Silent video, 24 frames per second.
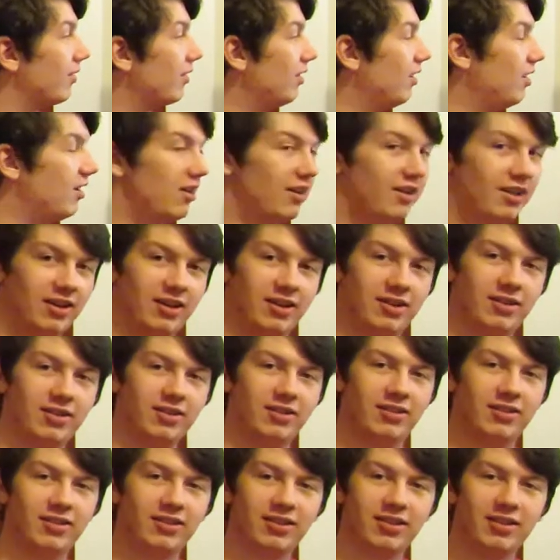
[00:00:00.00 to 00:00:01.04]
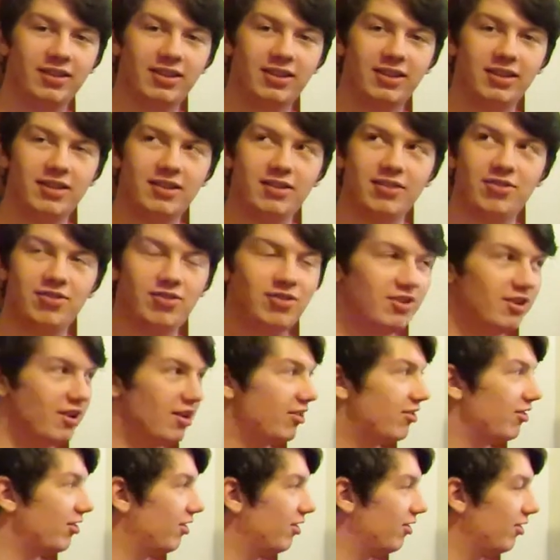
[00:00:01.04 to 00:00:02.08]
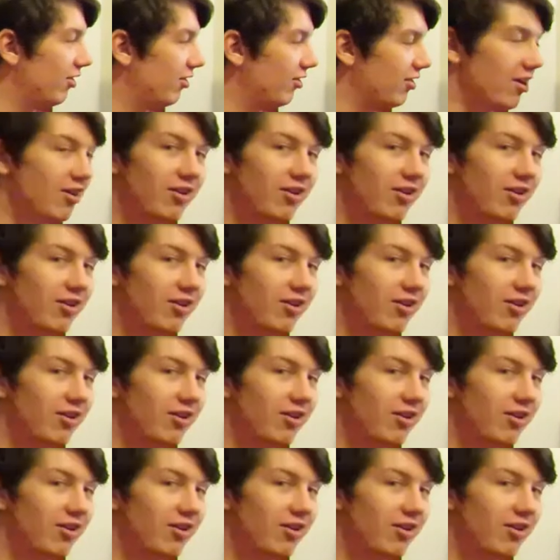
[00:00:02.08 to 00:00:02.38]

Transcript: Yeah. GH logo.